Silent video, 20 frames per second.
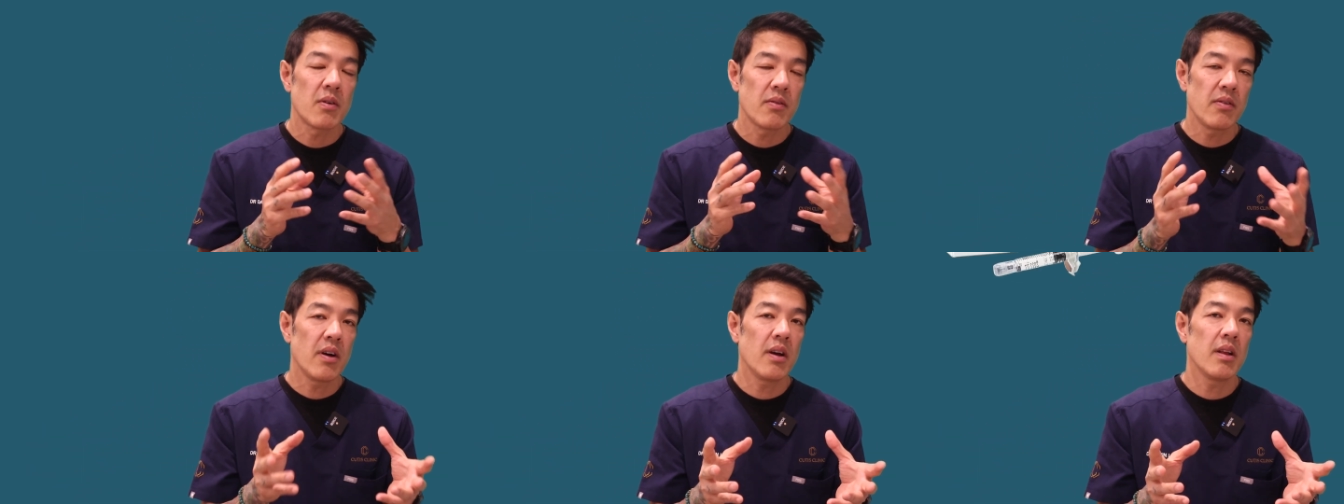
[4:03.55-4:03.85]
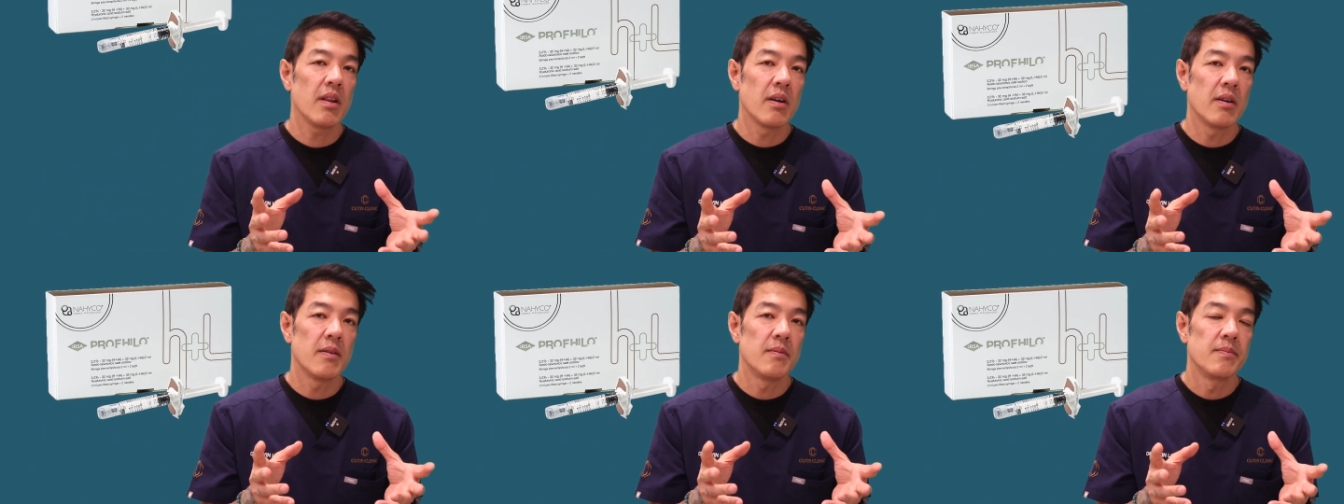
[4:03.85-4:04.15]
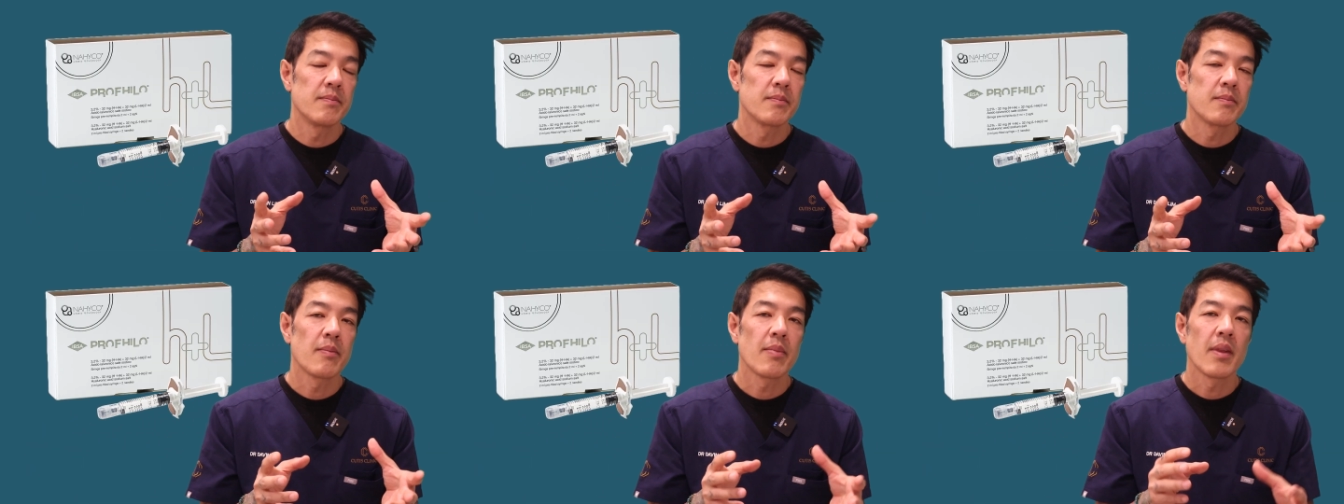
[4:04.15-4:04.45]
Profhilo.
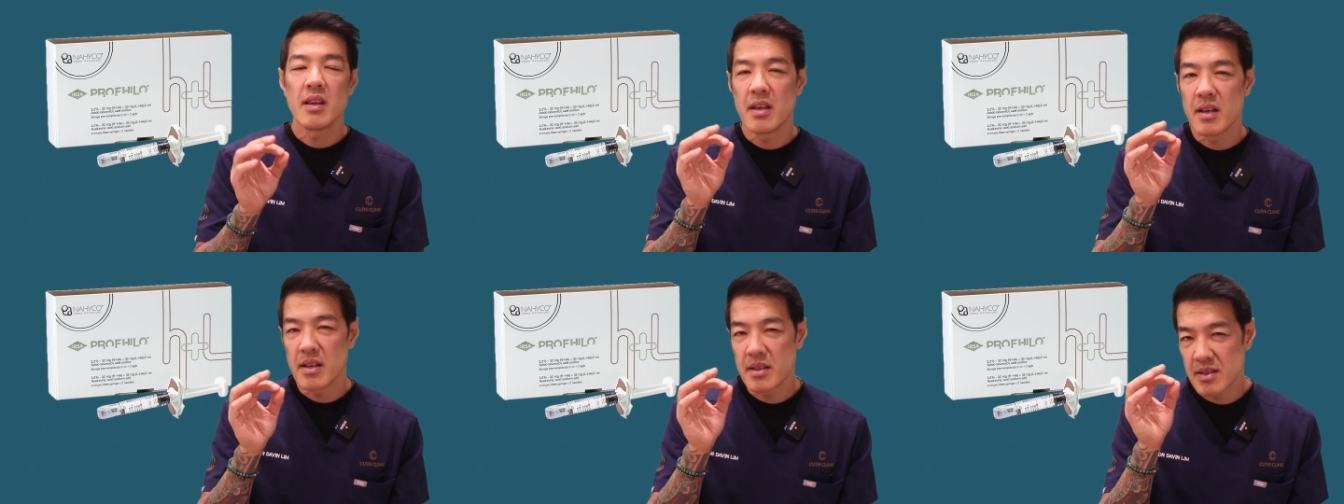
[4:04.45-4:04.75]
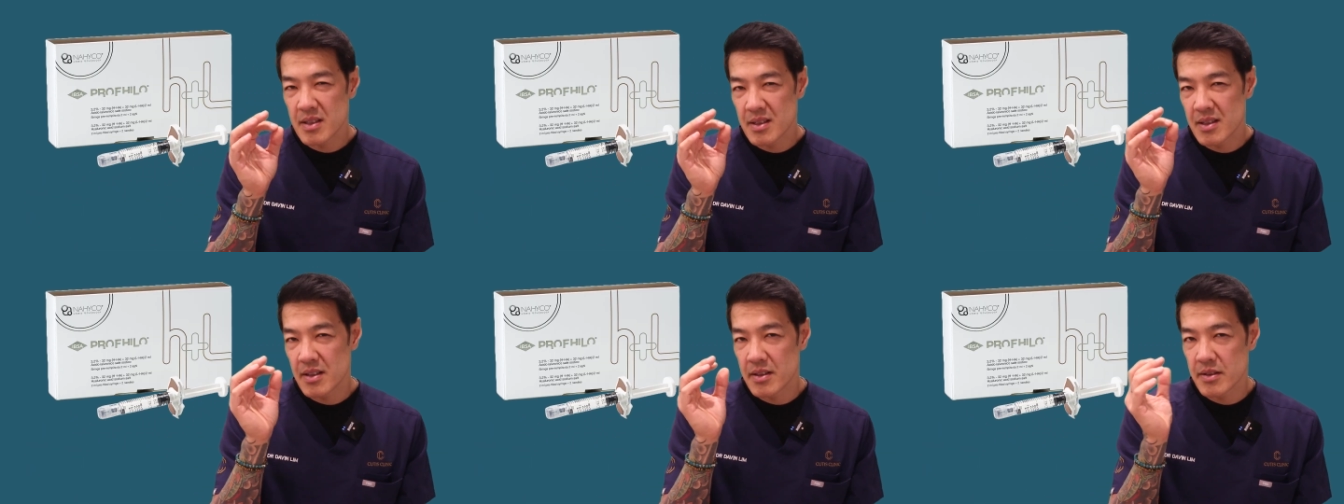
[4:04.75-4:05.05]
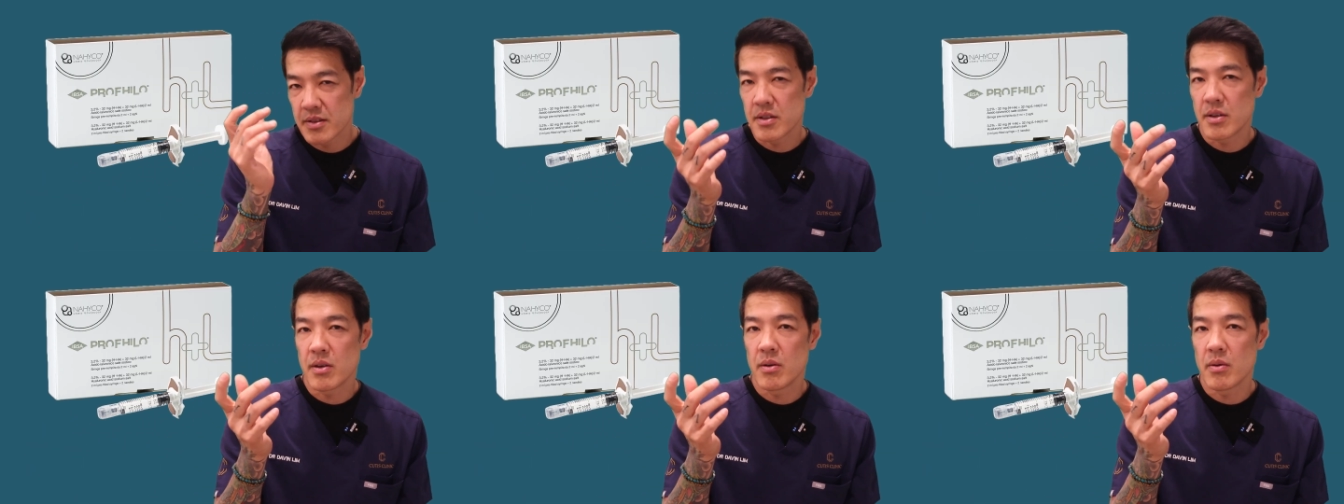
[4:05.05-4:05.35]
Here's a
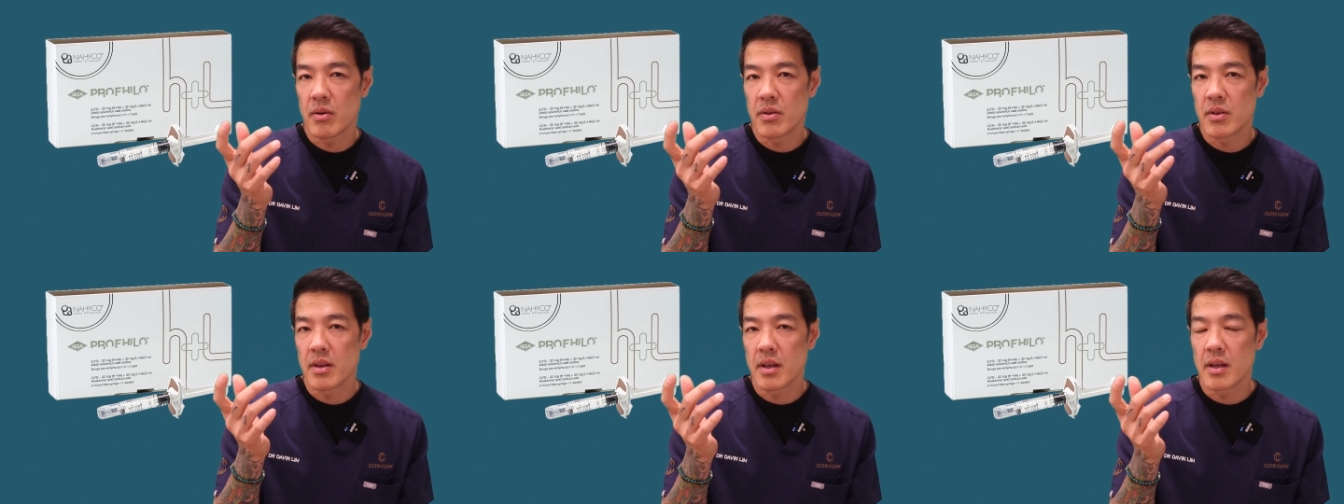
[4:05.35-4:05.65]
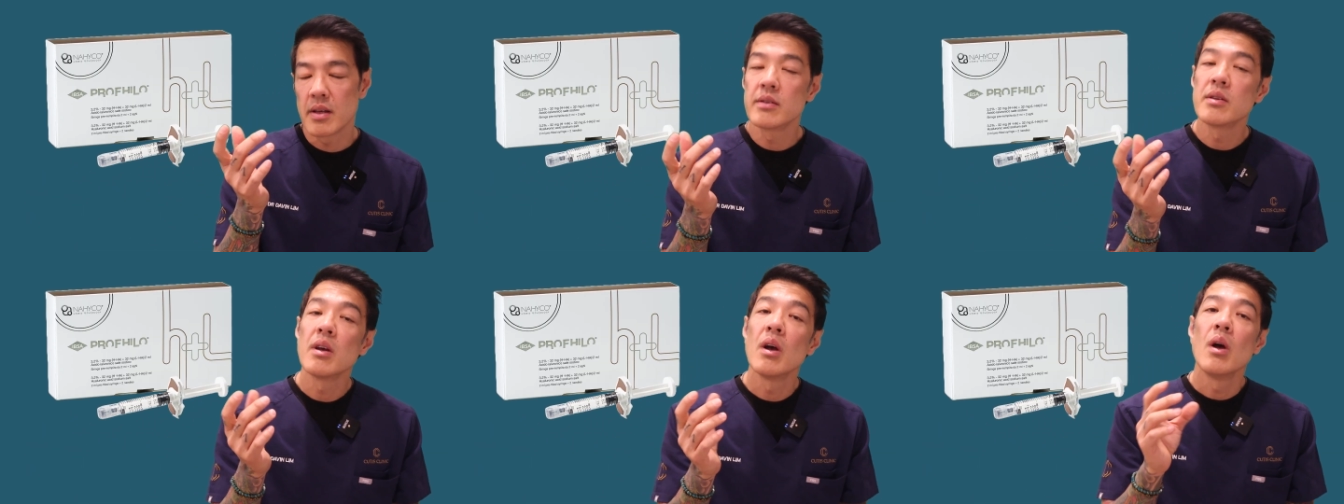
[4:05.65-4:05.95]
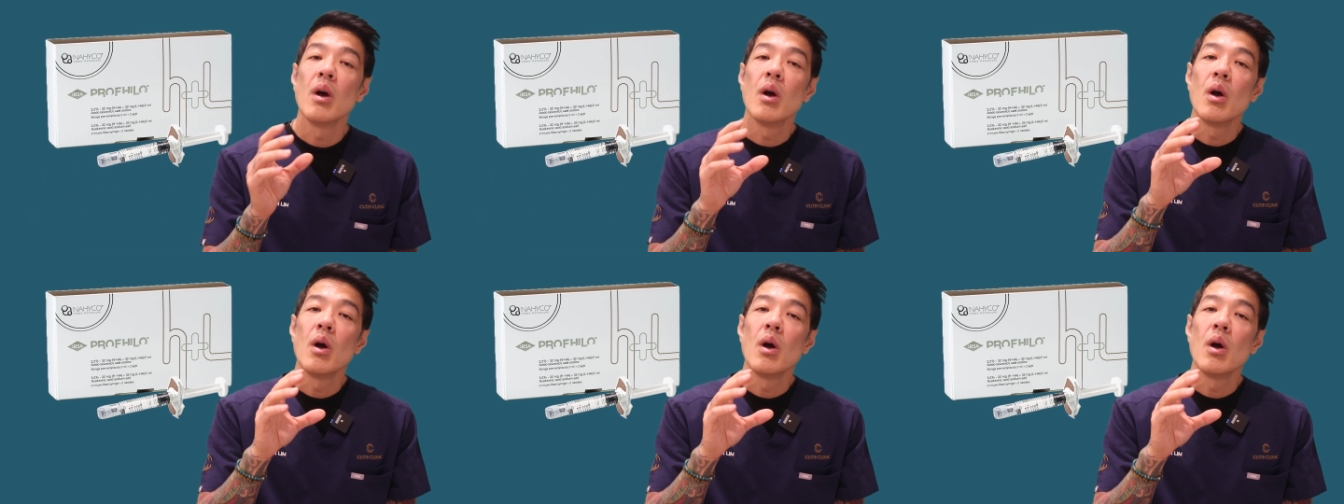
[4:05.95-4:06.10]
little skew on things.